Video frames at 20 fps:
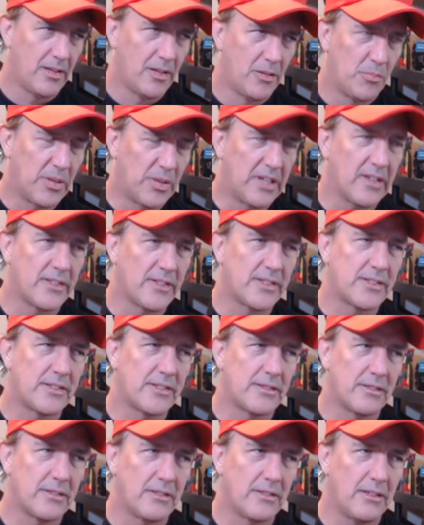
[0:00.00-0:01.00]

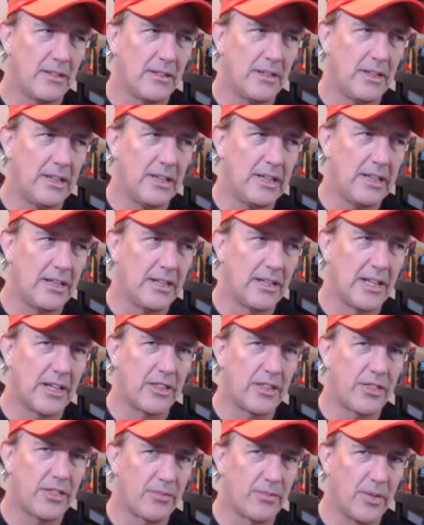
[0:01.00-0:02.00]
Because in
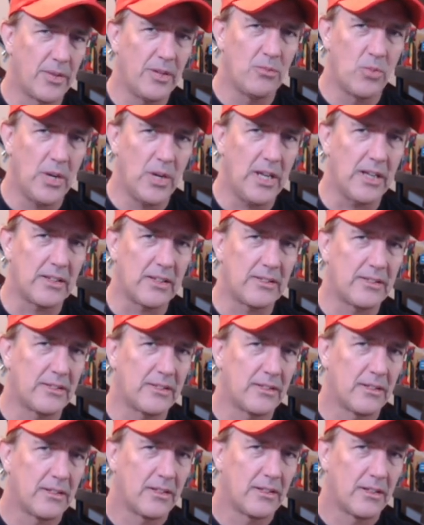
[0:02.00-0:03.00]
like 3
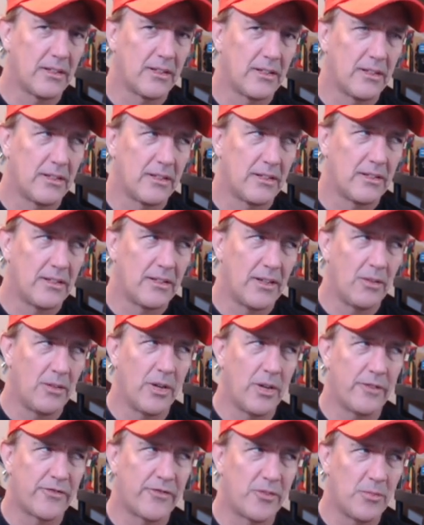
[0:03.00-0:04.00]
weeks, I
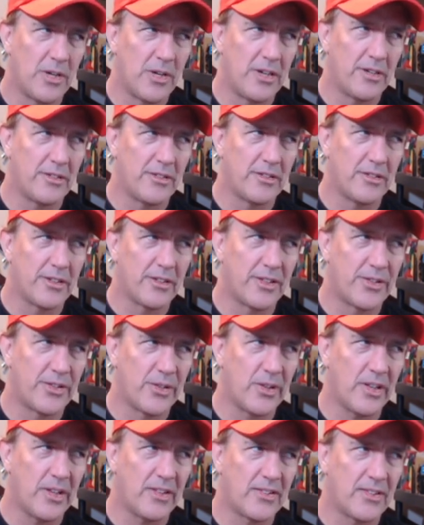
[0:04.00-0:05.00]
went from
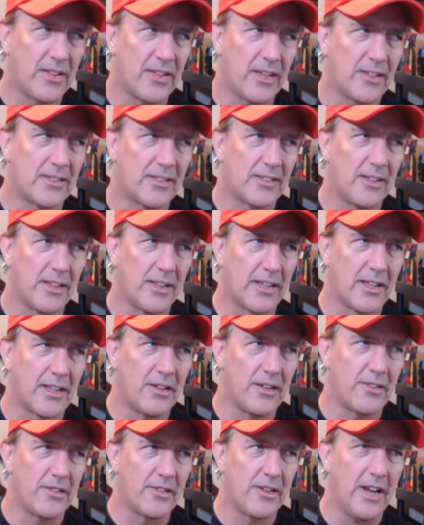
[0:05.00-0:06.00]
136 to like
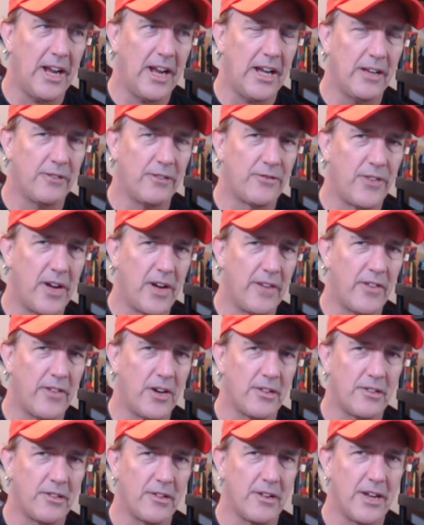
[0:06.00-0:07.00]
185,
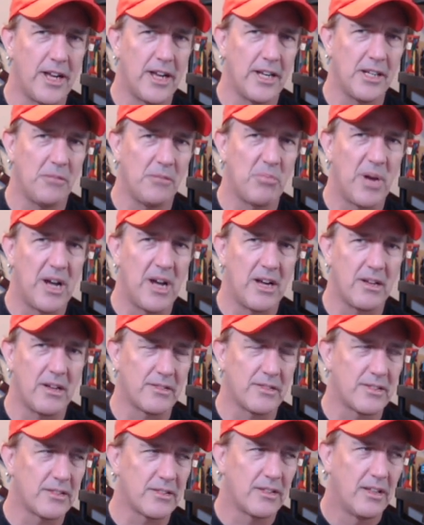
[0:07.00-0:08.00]
190
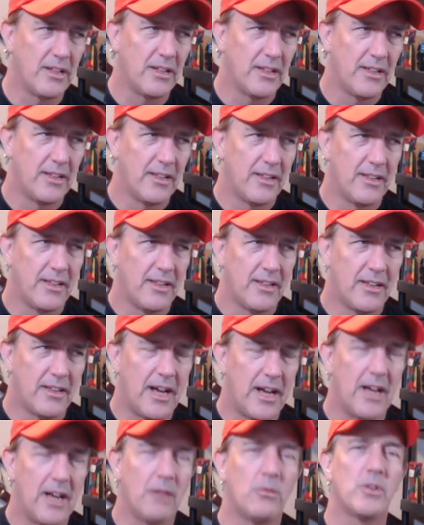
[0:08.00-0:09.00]
pounds.
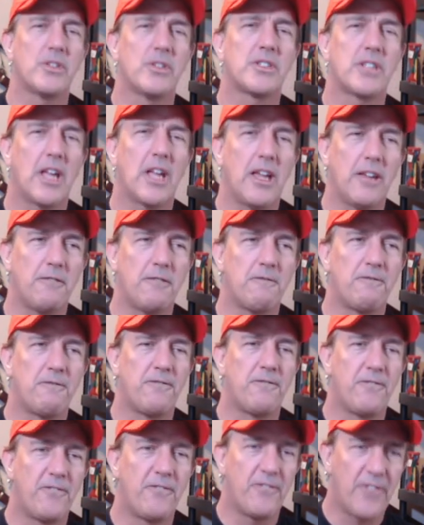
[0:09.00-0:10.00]
I was a
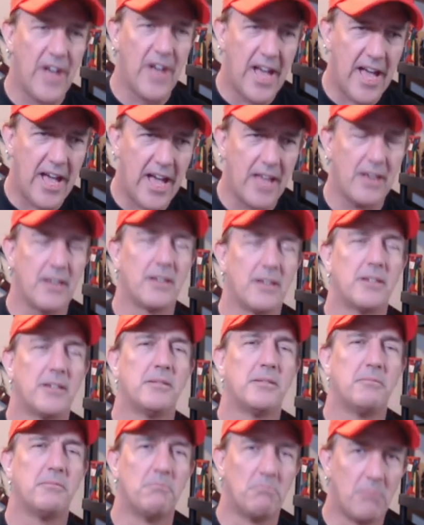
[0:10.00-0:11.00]
fat
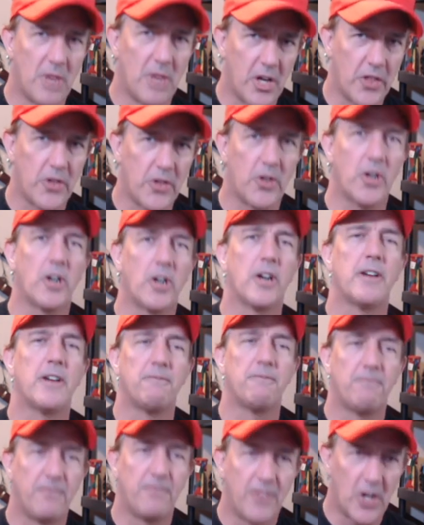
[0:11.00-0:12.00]

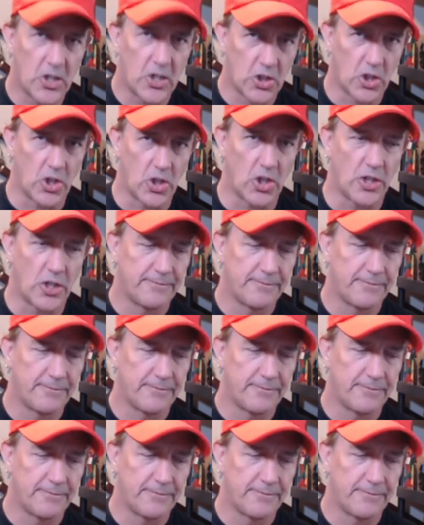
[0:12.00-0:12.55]
motherfucker.